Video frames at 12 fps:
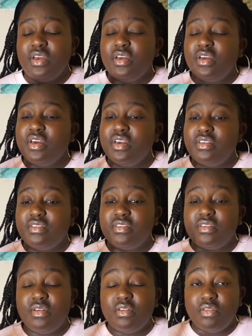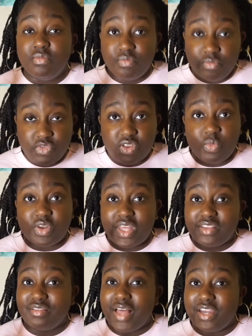because someone
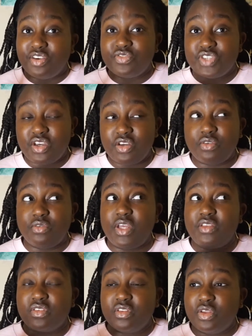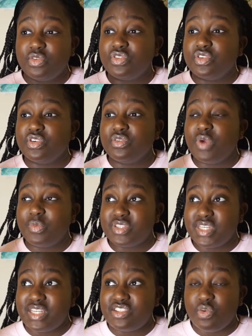that's a lighter of tone is closer
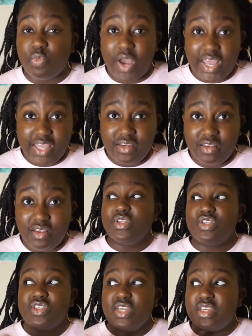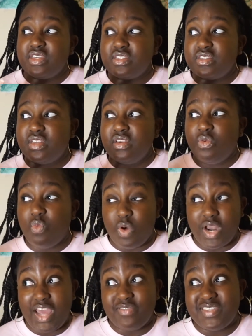represented to white, which is
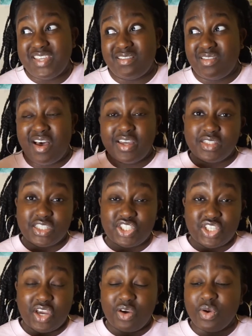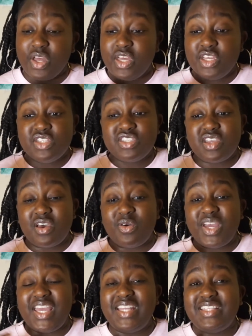what I've seen a lot in the show.
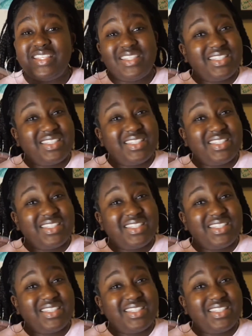So it's